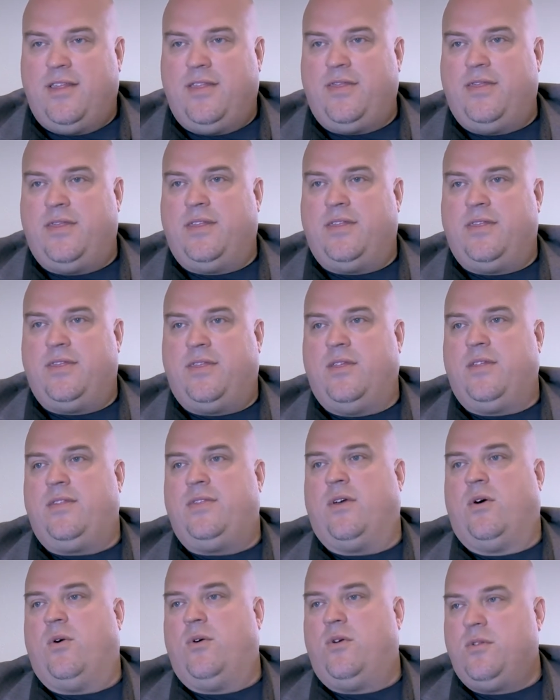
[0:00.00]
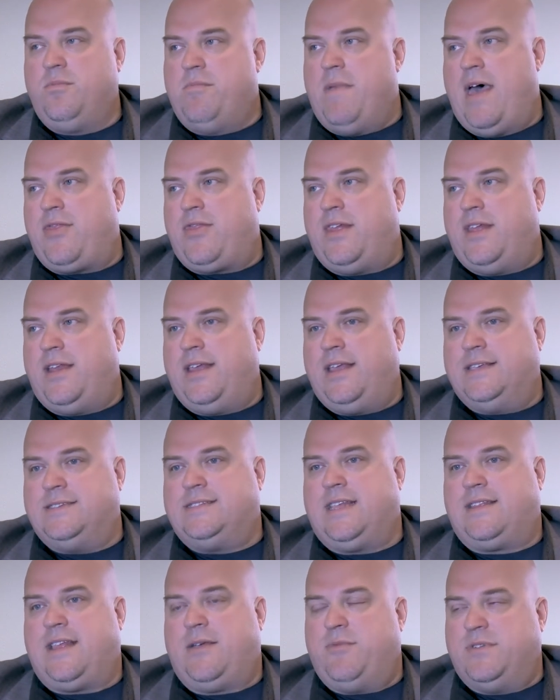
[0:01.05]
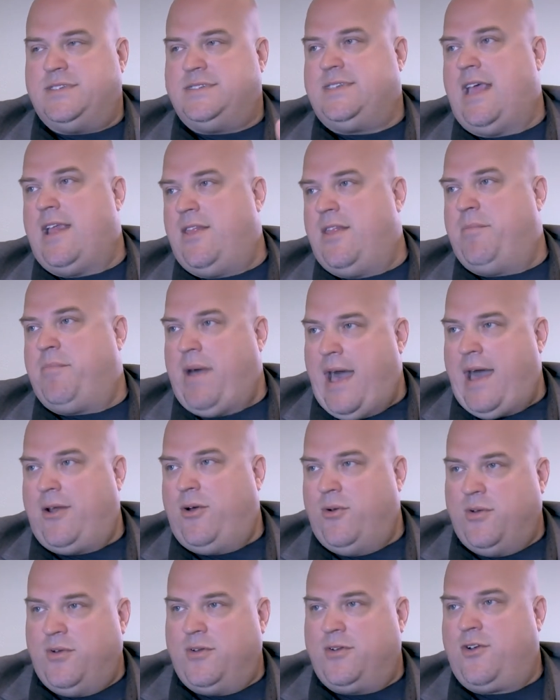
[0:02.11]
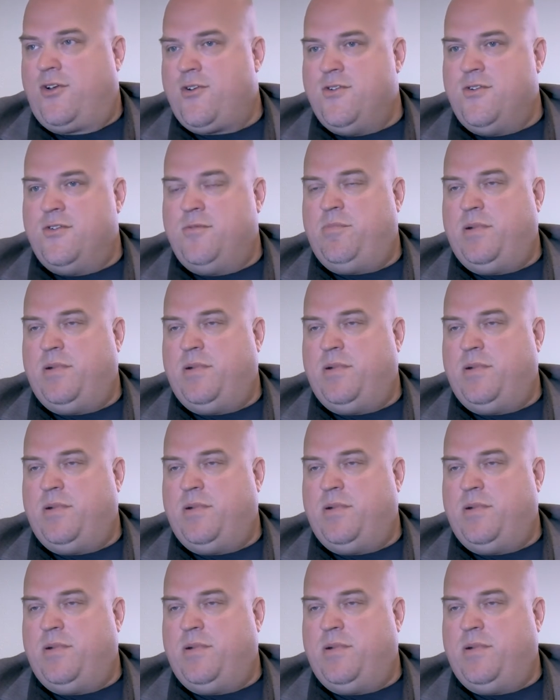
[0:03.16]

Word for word: the, the old method is that they would send the pothole crew,